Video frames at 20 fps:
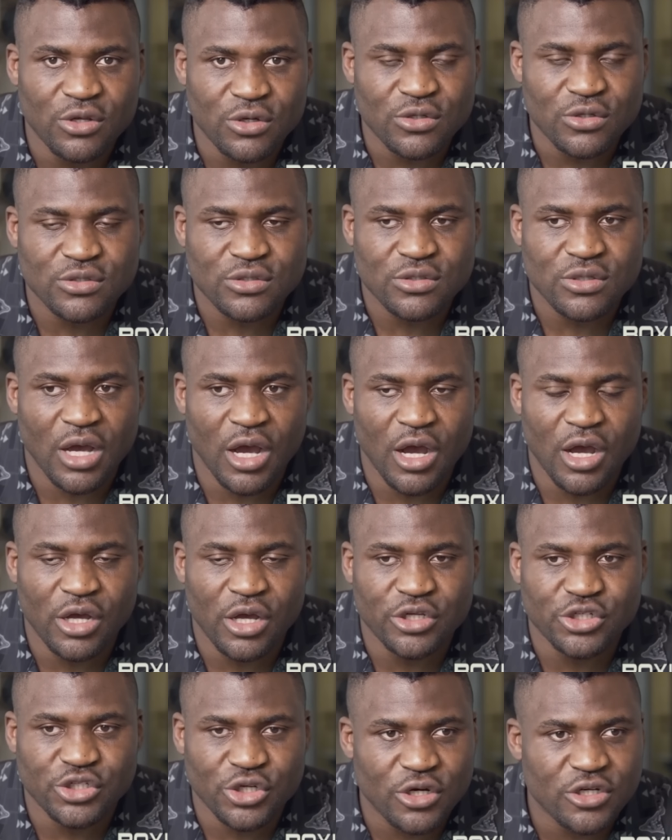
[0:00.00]
those
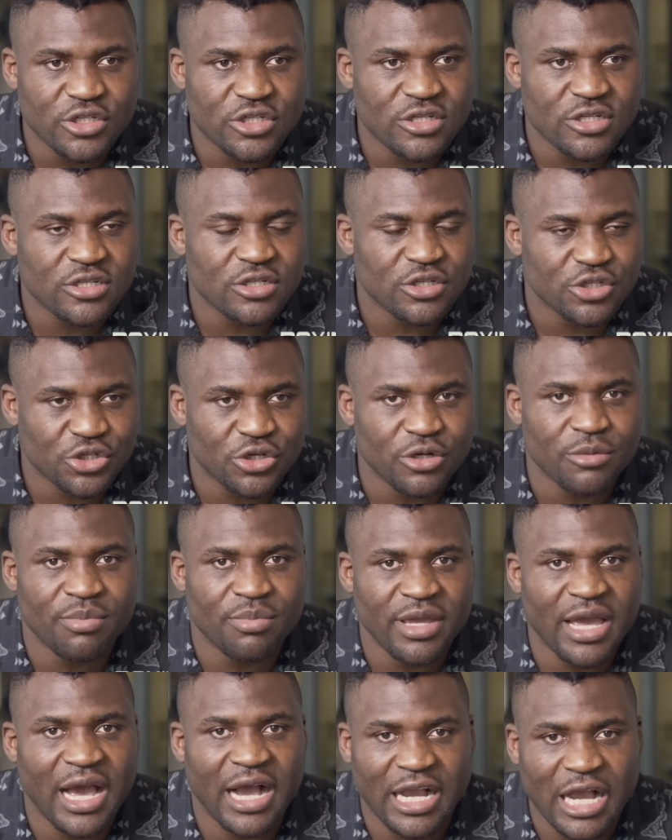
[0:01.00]
uh, judges should
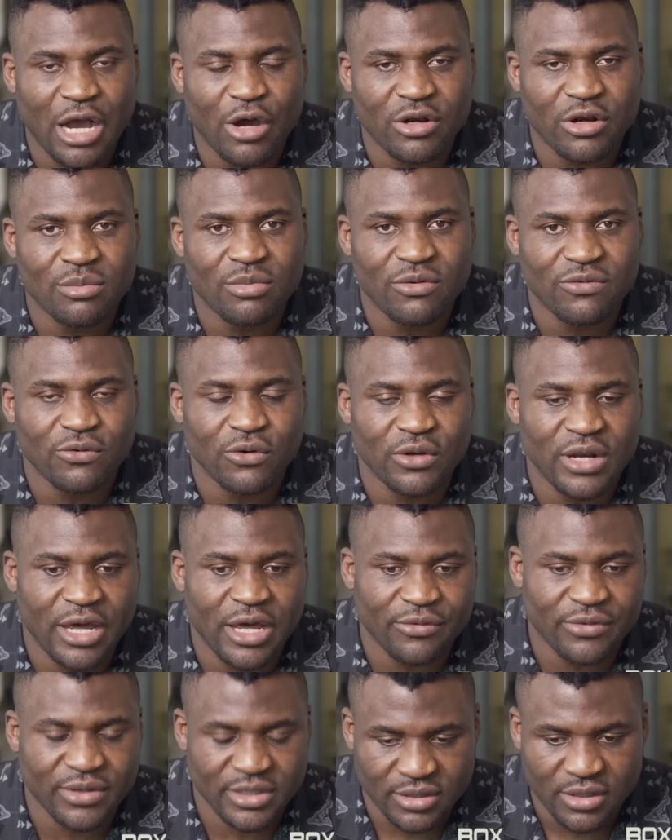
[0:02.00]
be accountable for
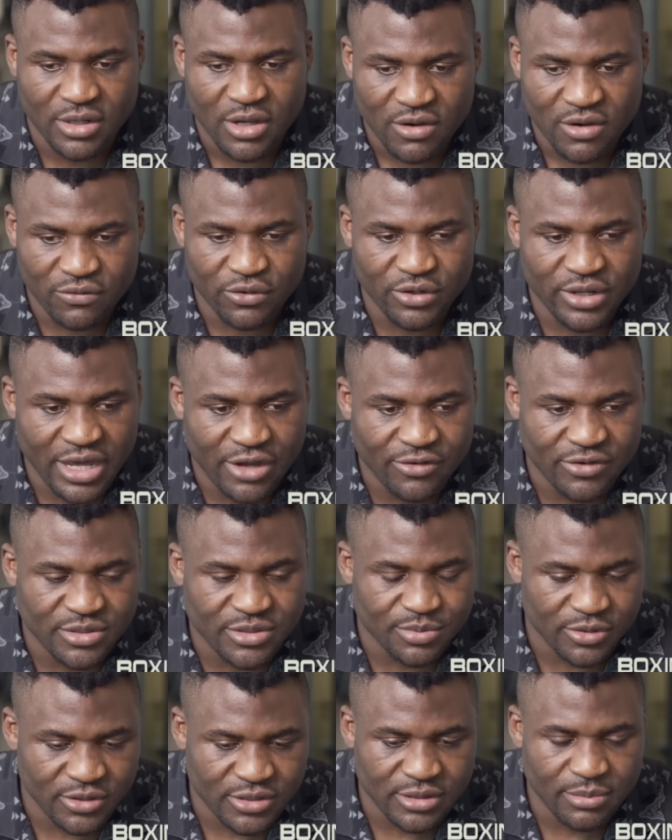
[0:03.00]
that, for their
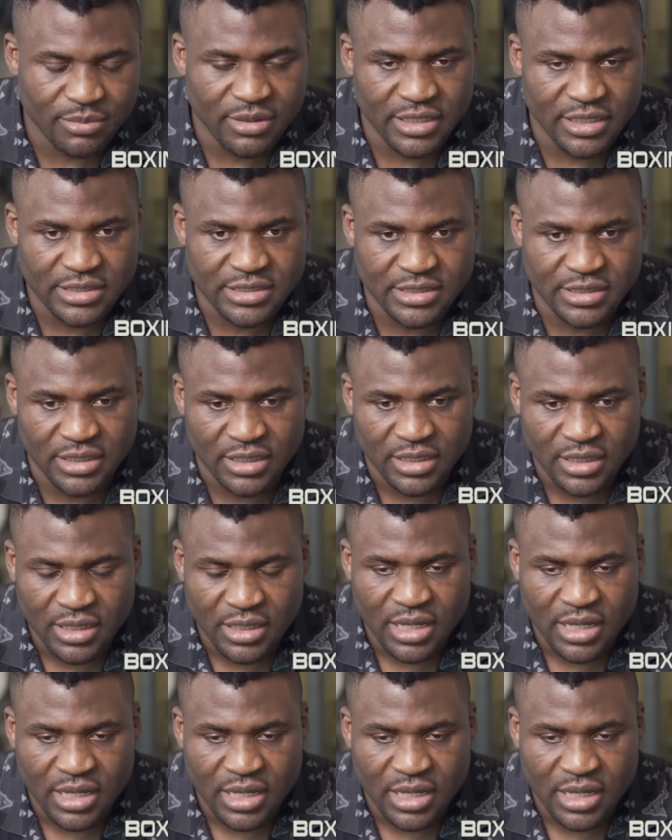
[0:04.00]
responsibility.